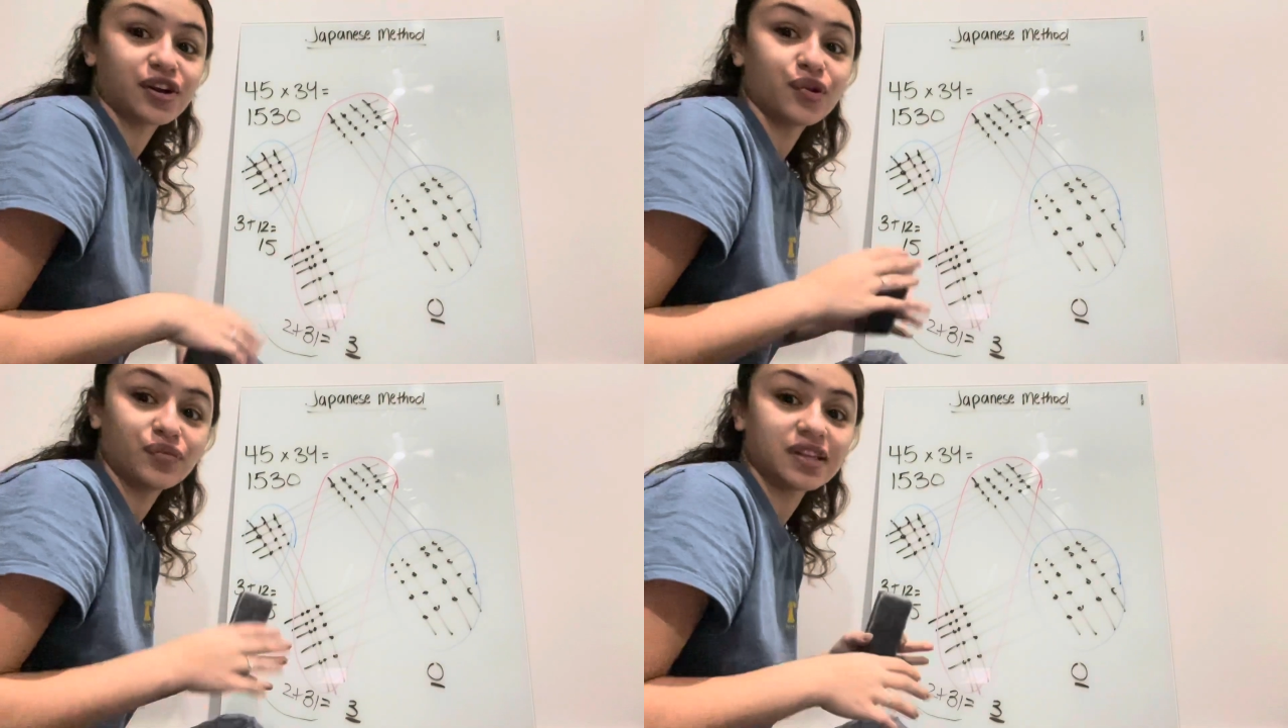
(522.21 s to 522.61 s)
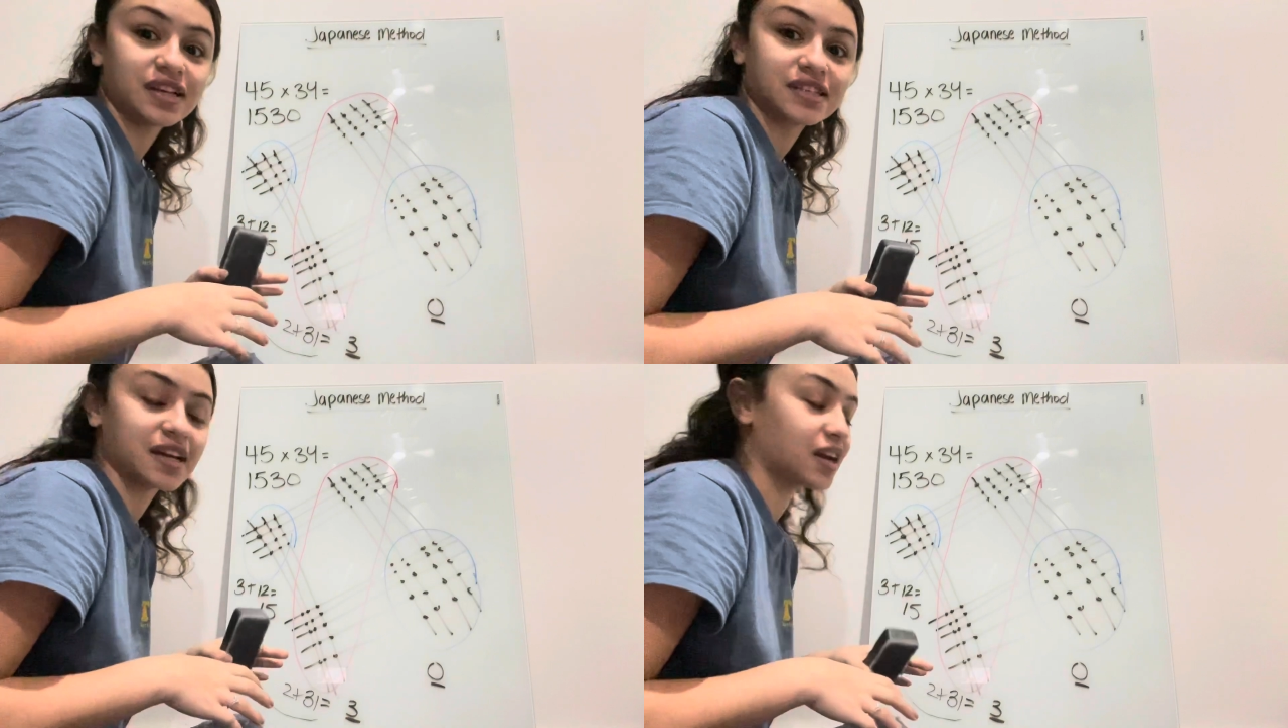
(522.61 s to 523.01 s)
I'm really
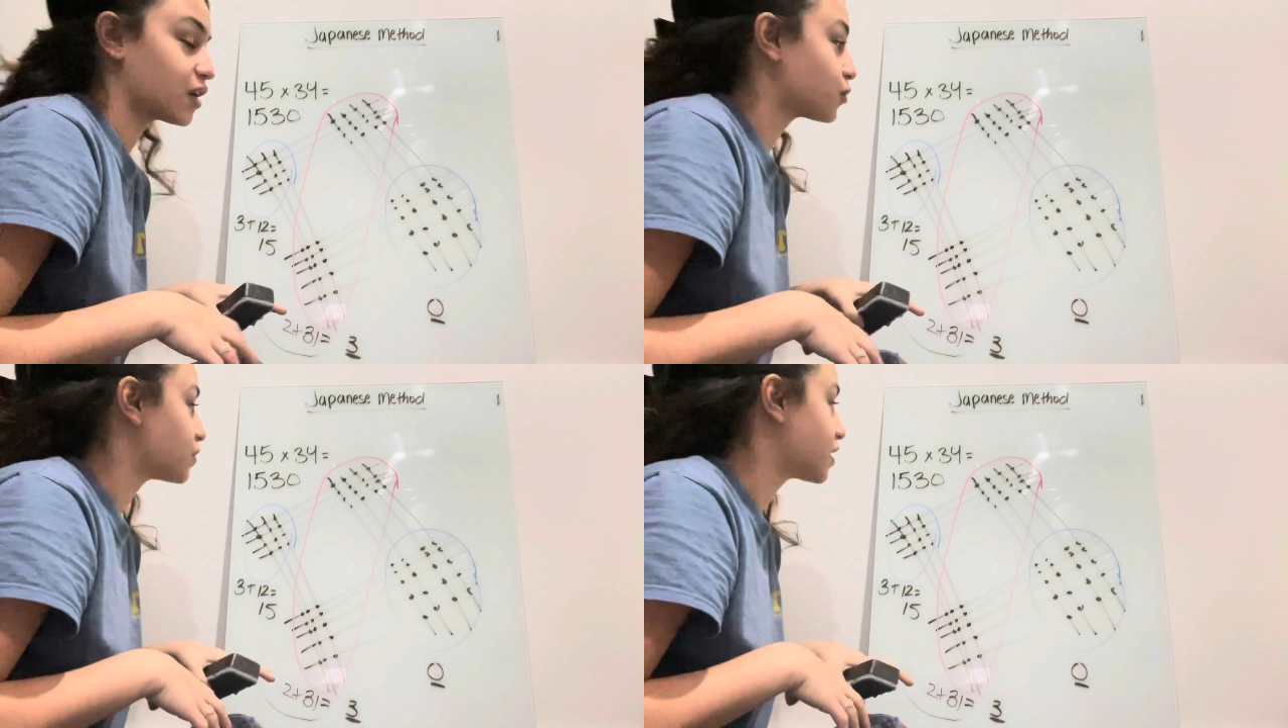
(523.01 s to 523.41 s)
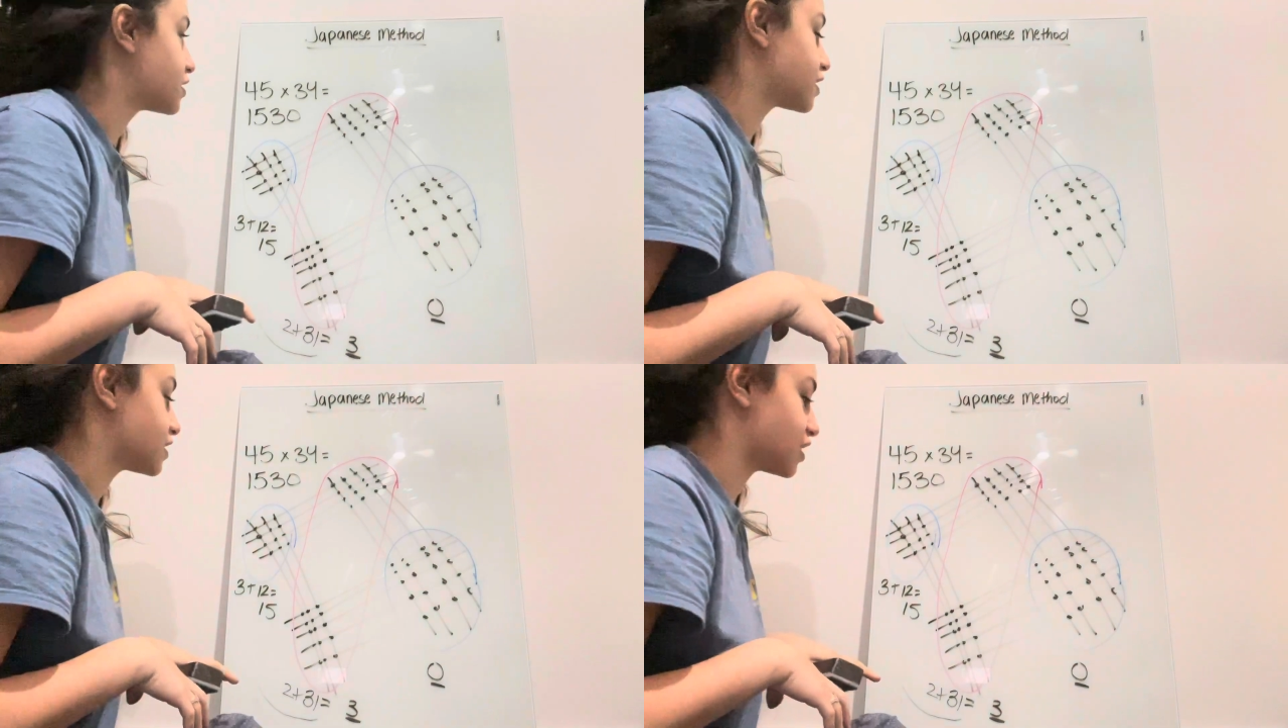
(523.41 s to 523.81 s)
excited. I hope you guys are
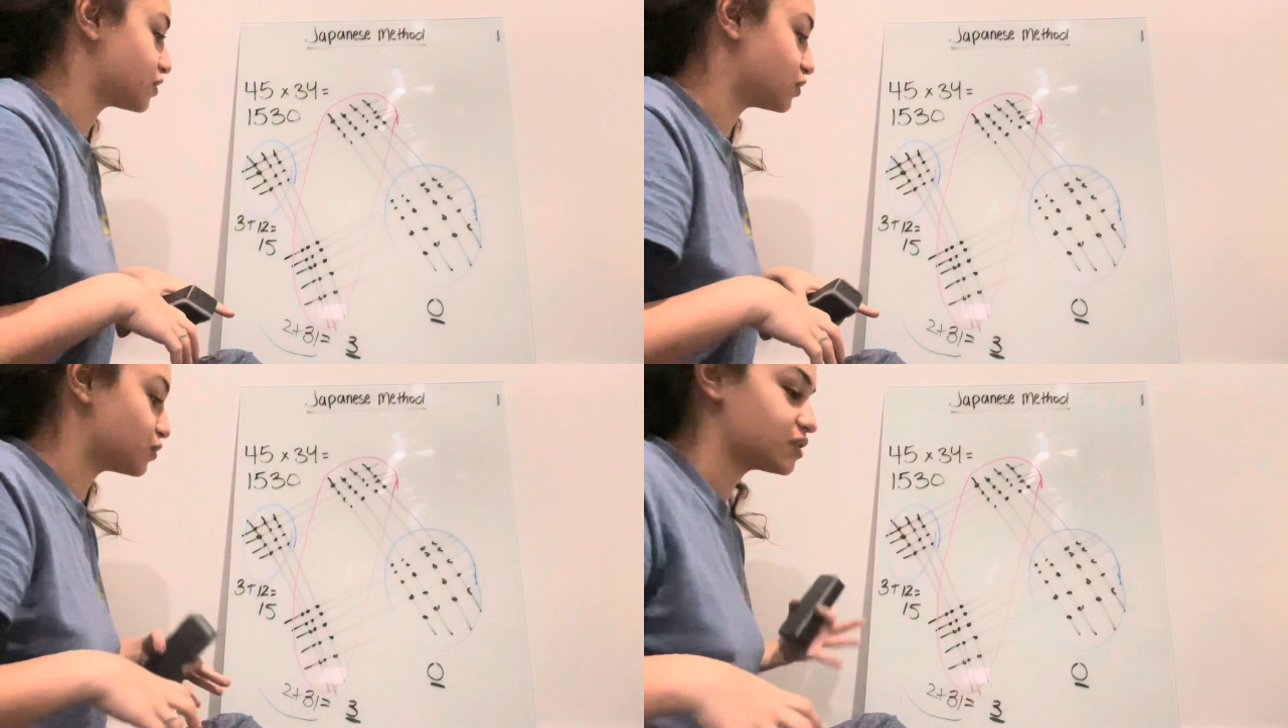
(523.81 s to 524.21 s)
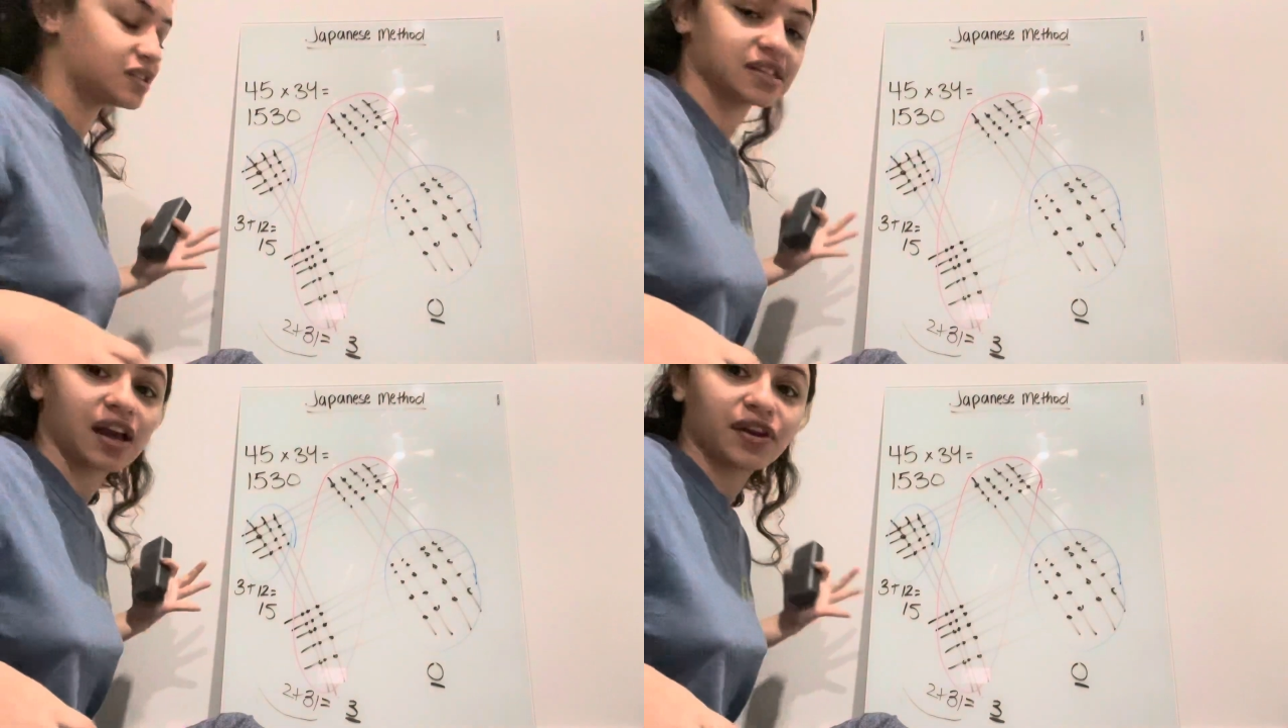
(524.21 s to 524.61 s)
excited to do this.
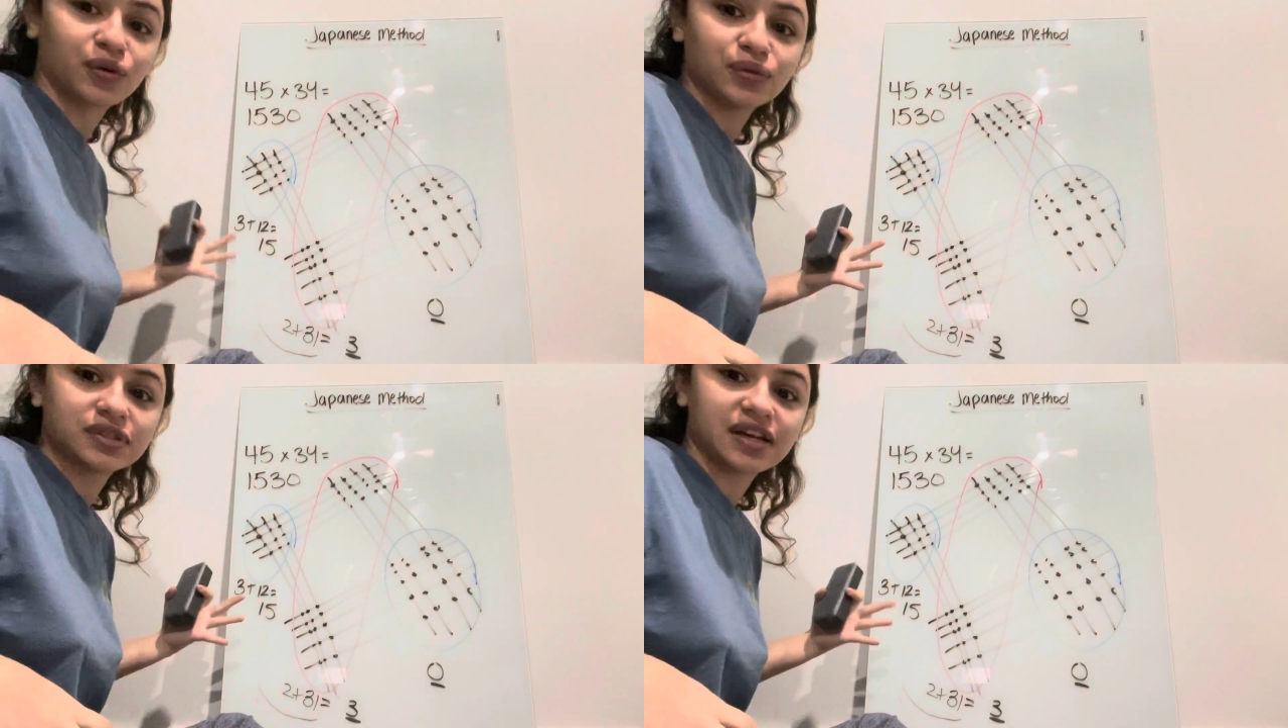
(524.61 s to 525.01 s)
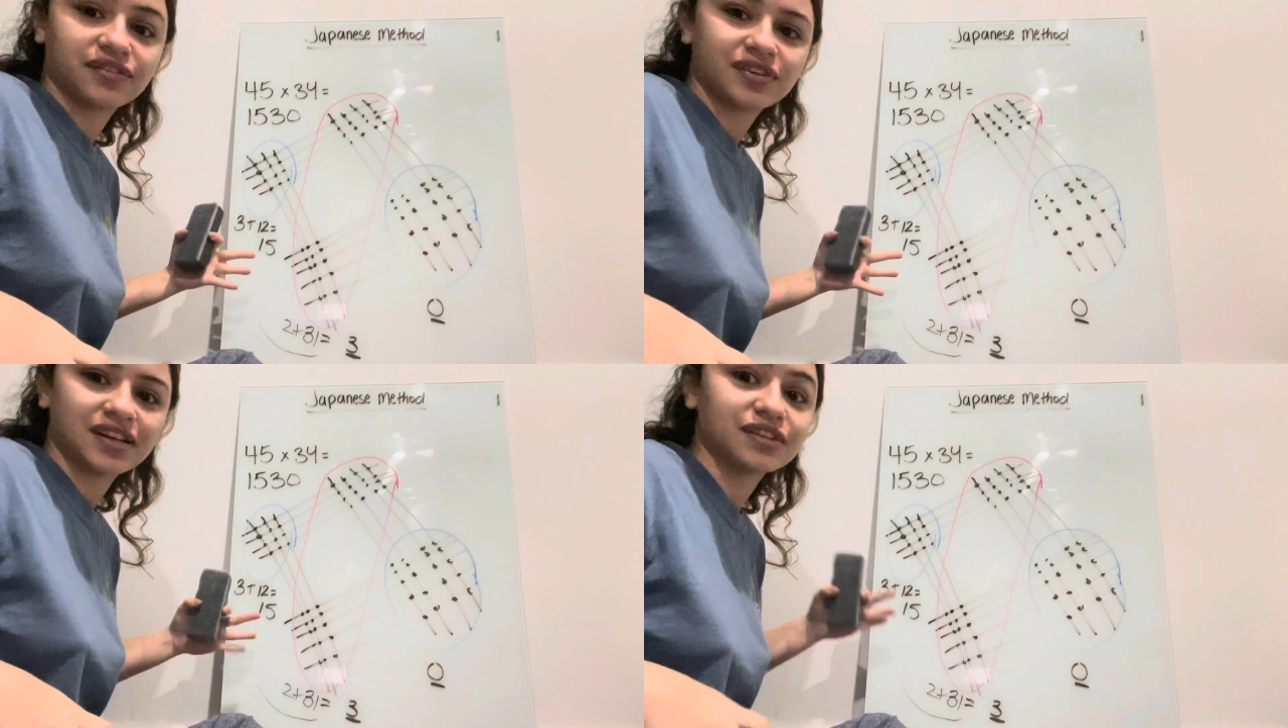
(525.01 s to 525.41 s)
It's kind of cool, it's kind of
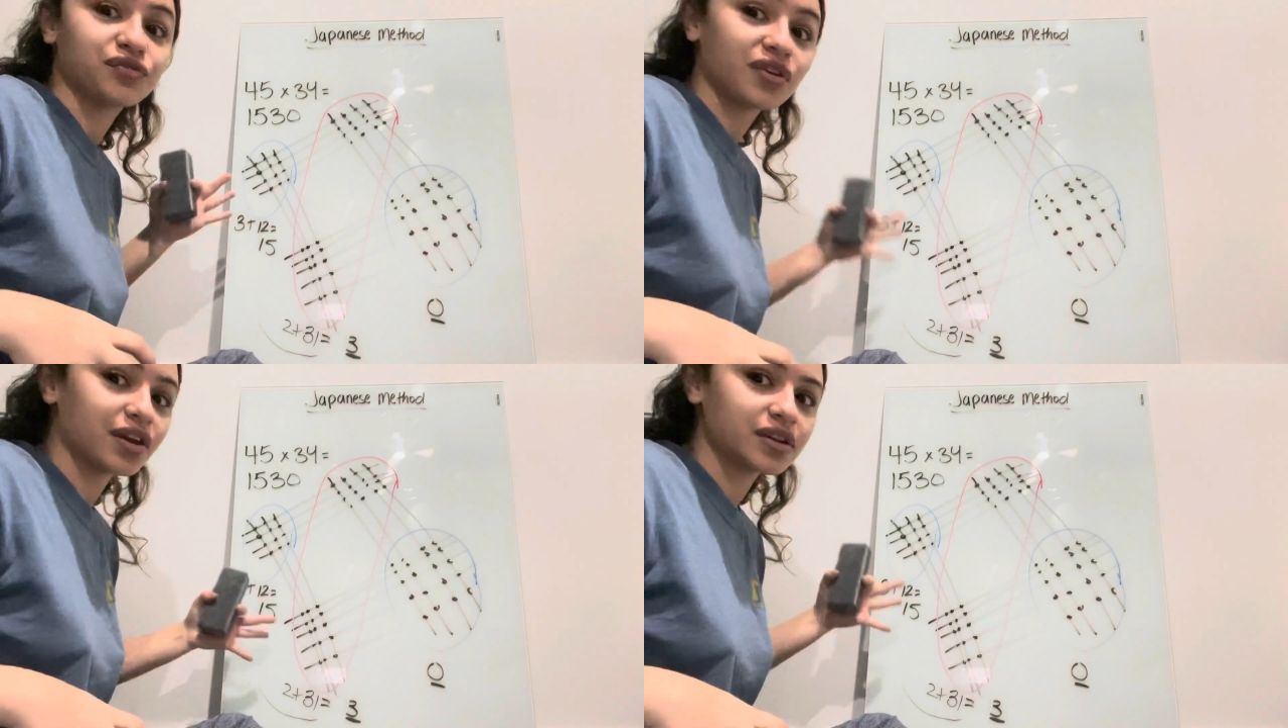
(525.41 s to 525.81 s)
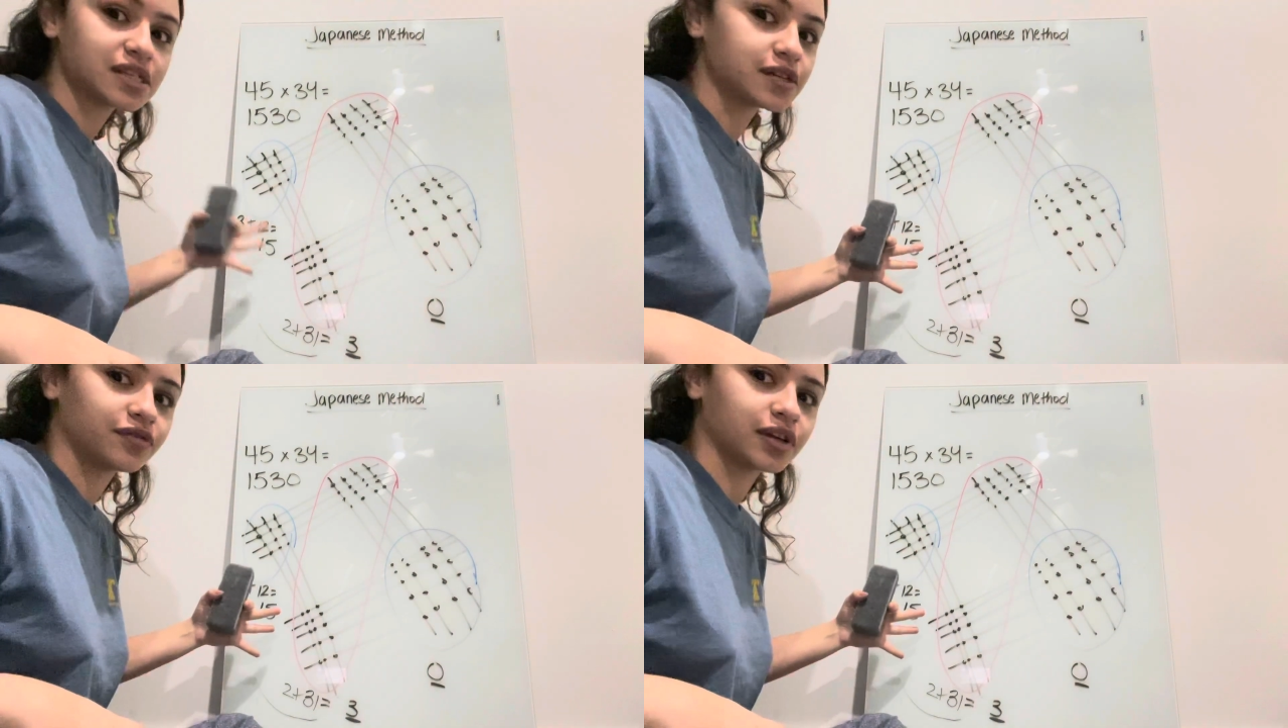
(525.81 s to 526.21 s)
fun, it's very
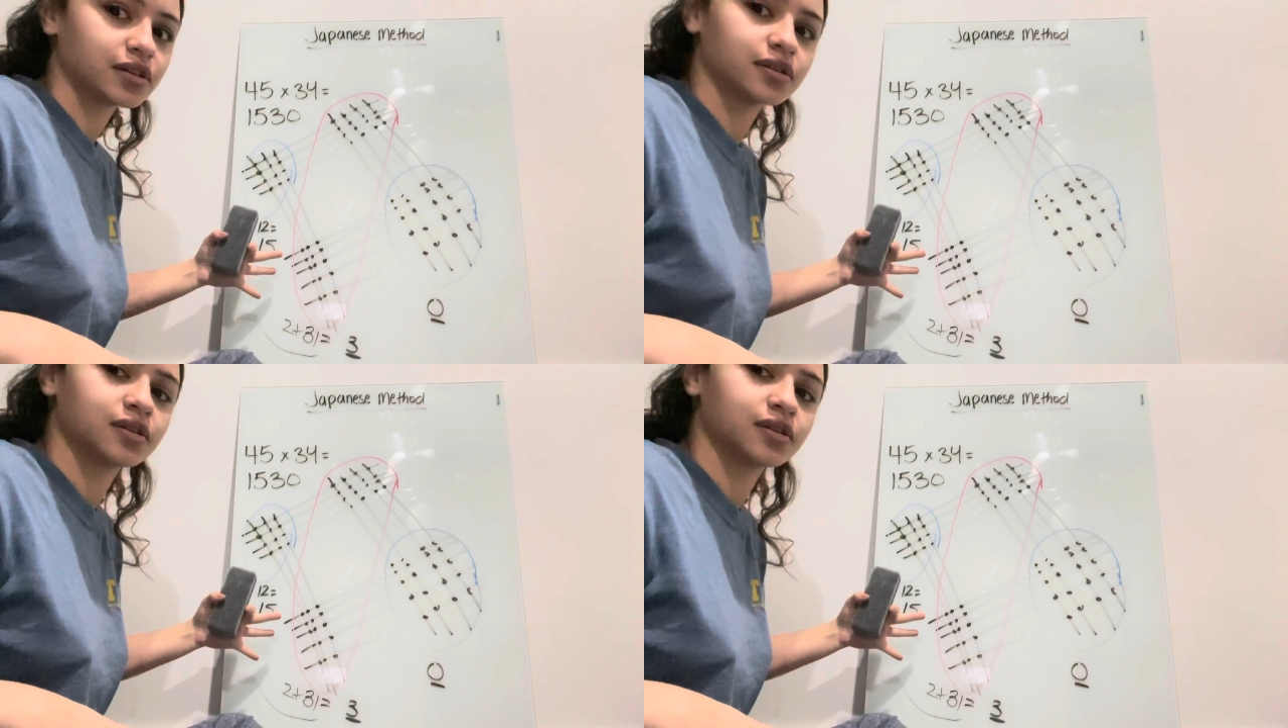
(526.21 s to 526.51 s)
different.